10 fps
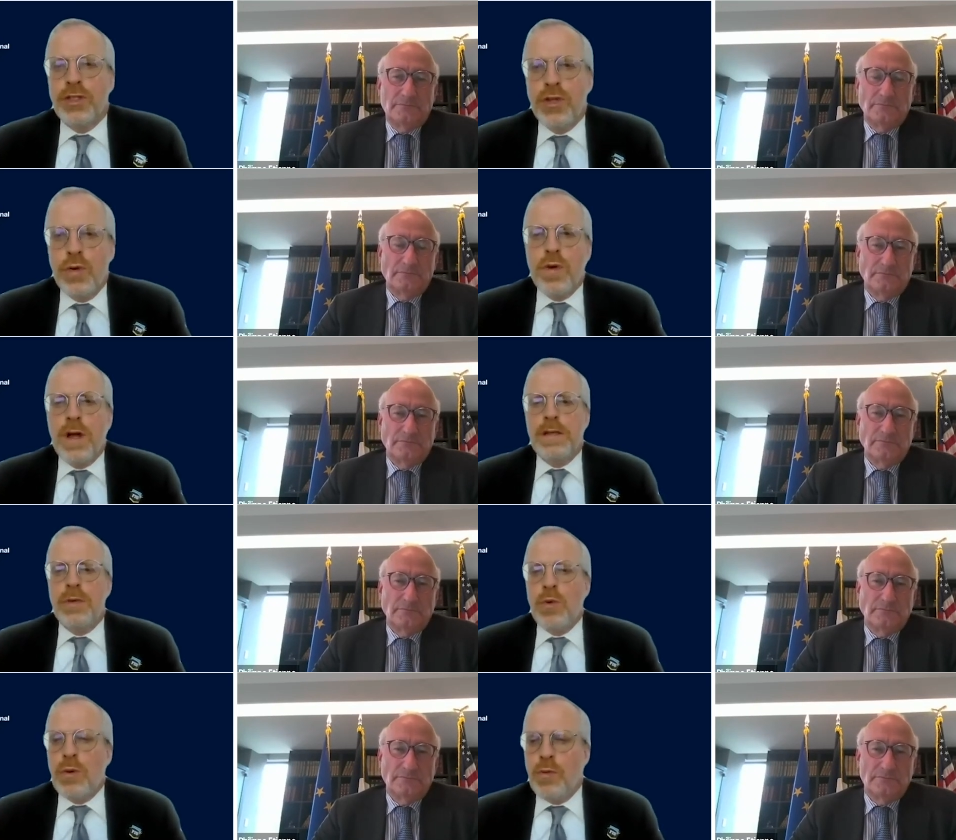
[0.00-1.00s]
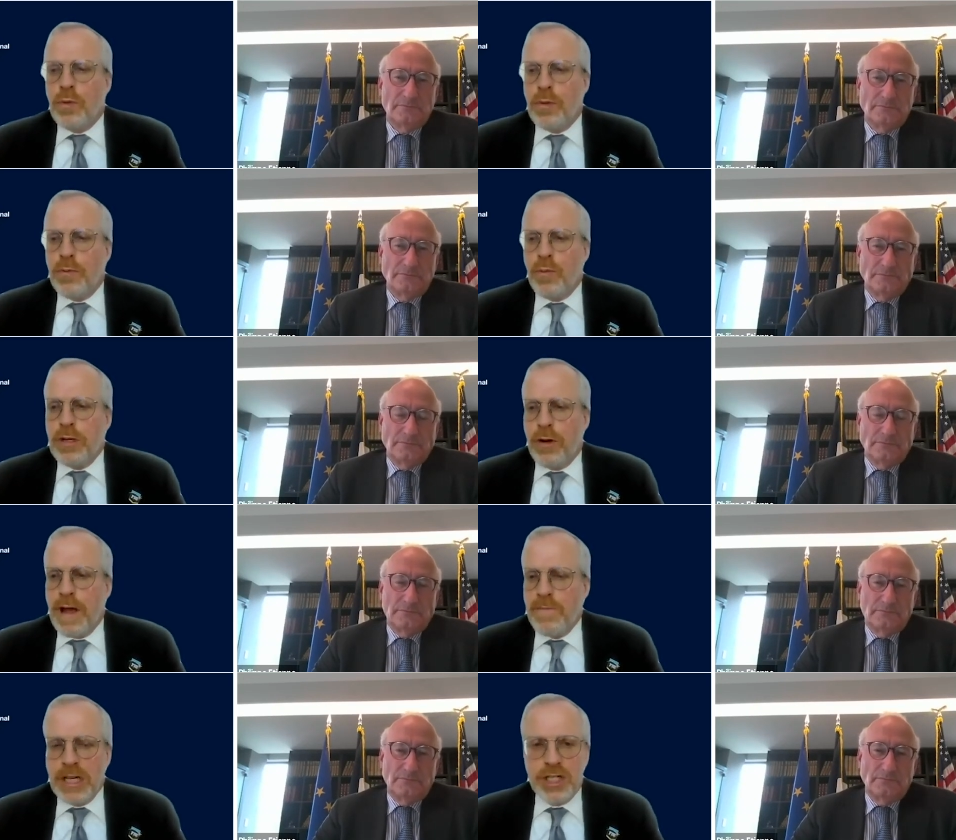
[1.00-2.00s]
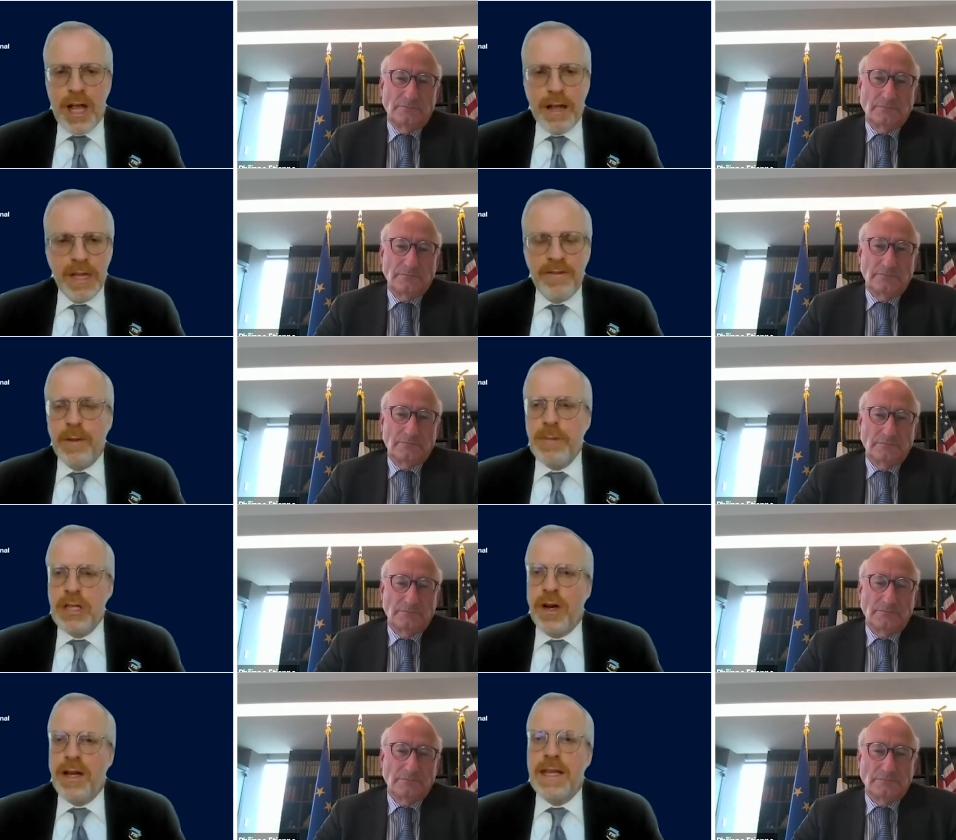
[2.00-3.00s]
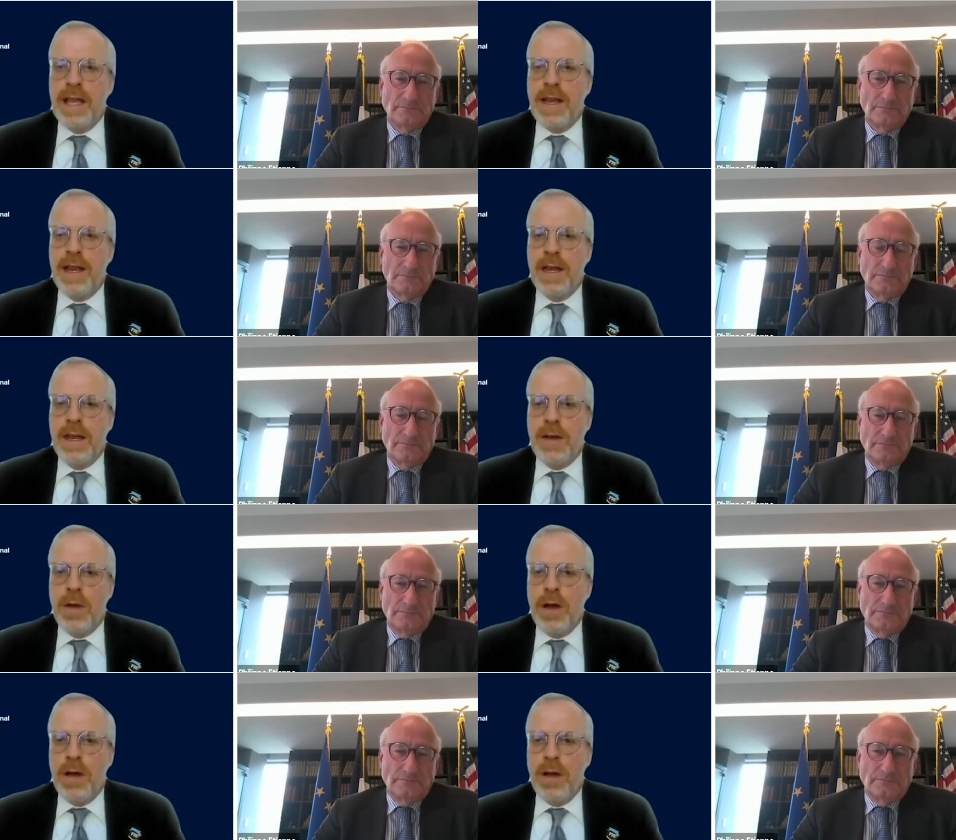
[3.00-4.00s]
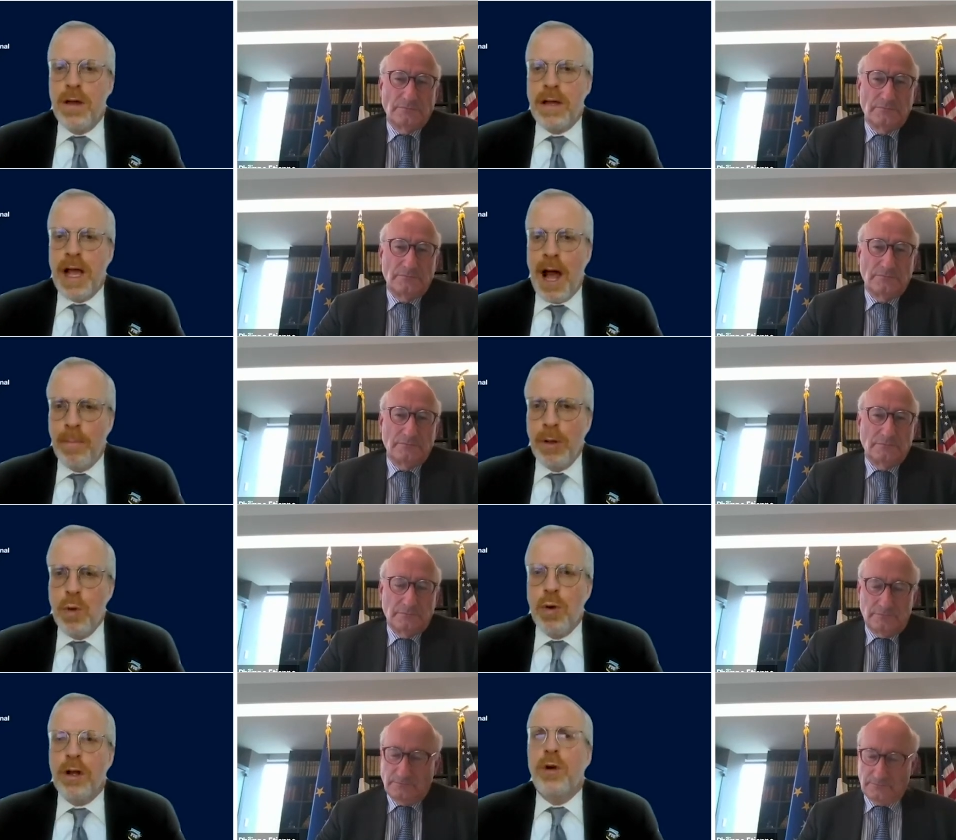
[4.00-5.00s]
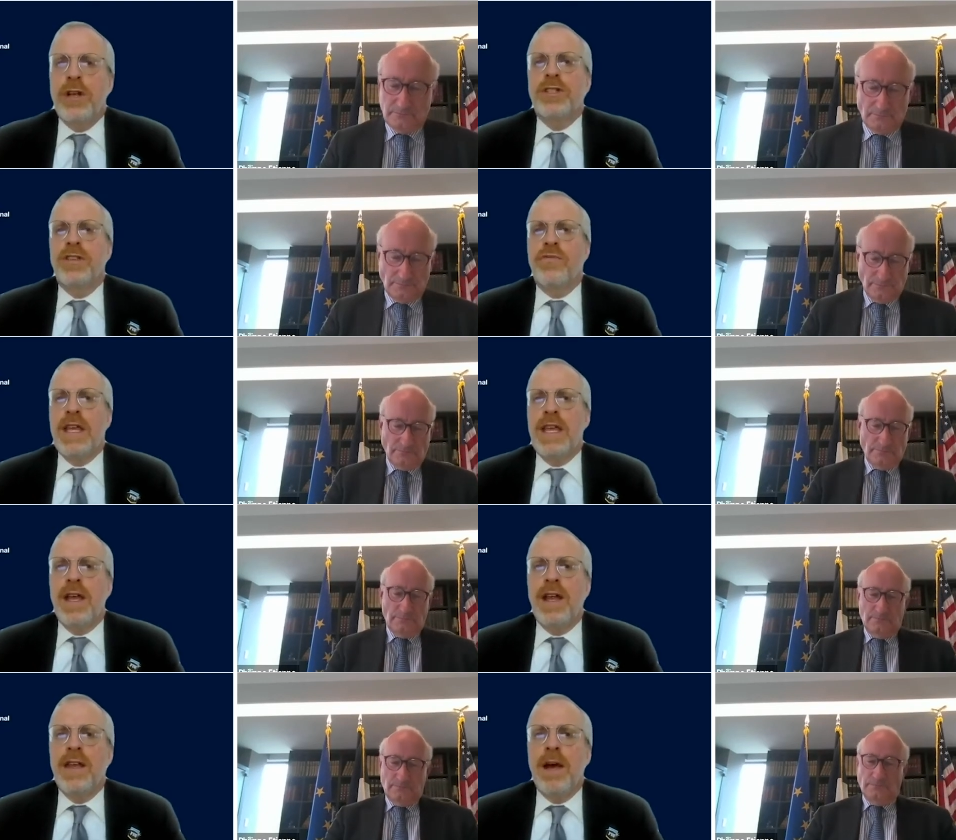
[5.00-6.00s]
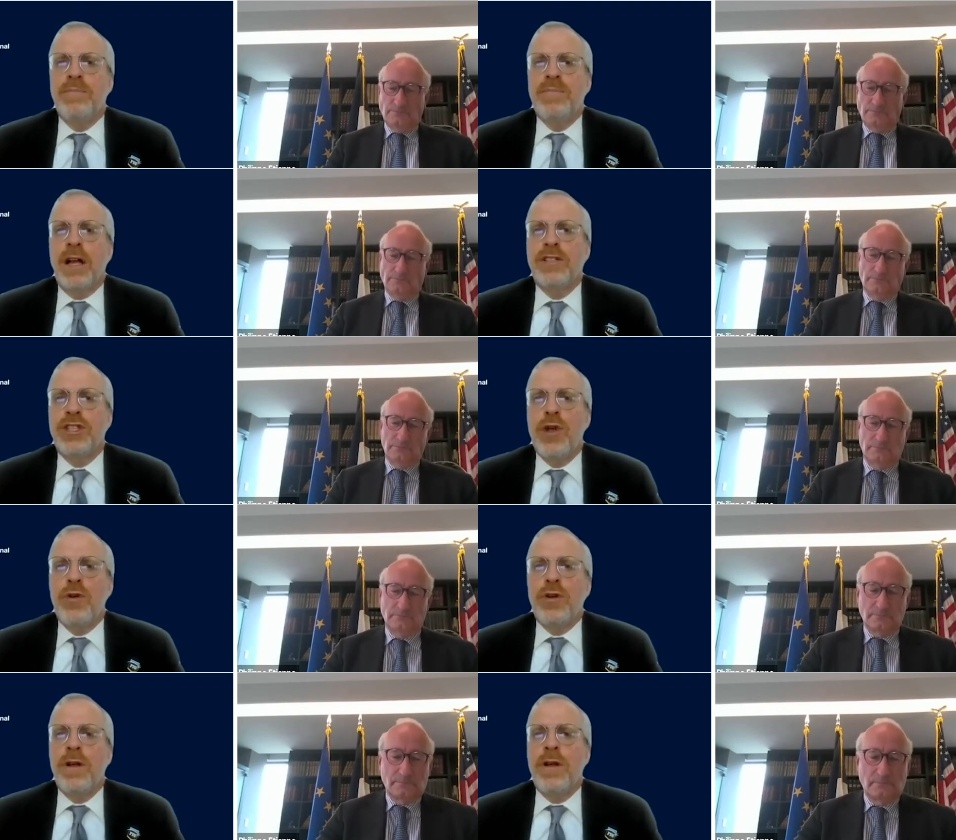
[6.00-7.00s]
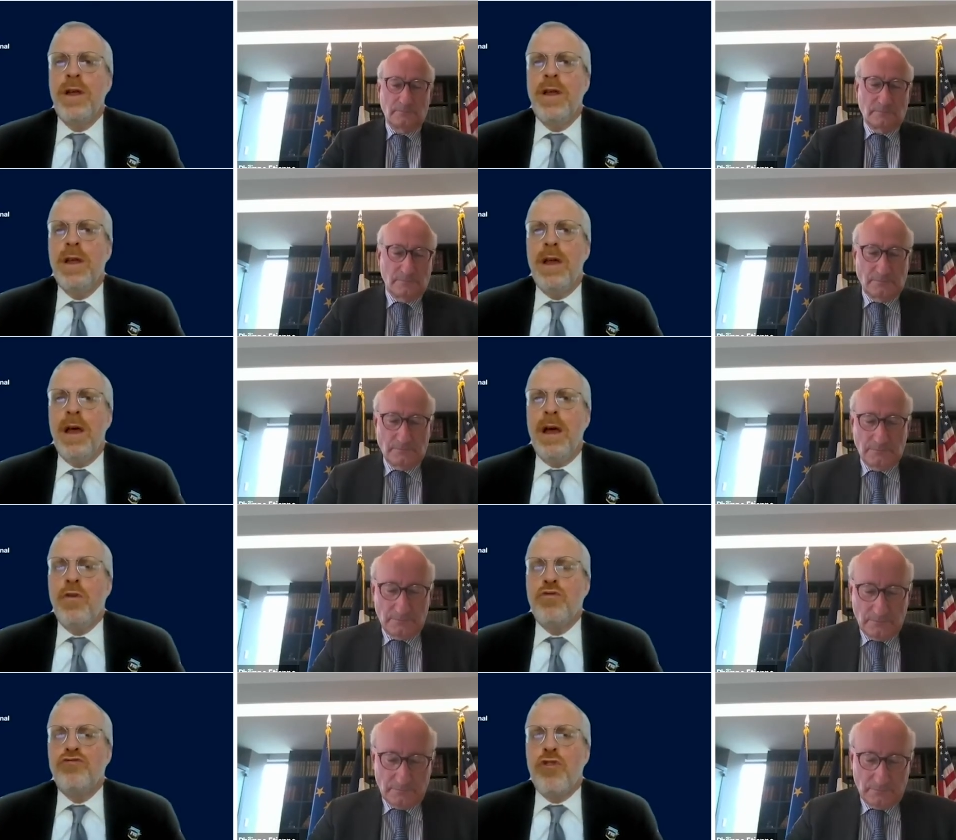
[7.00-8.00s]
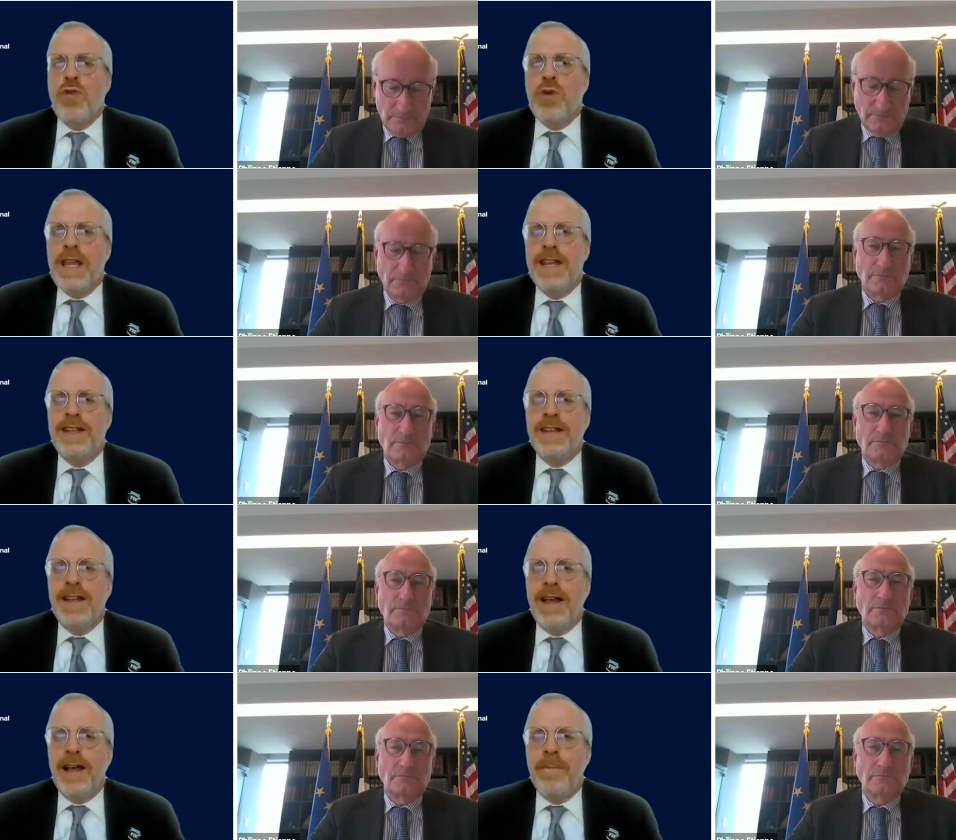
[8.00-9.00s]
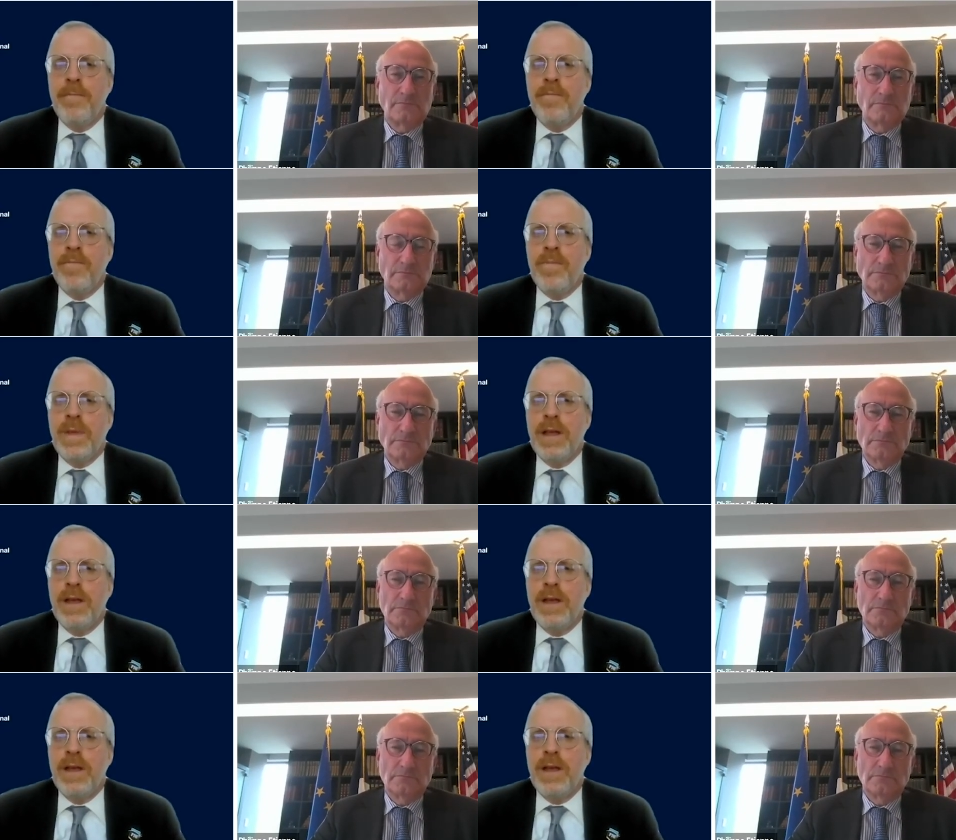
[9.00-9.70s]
Speaker 1: So uh, we, we don't have much time left. Let me try to get in a uh, couple more questions if we can. Um, Douglas Yoder uh, wrote in um,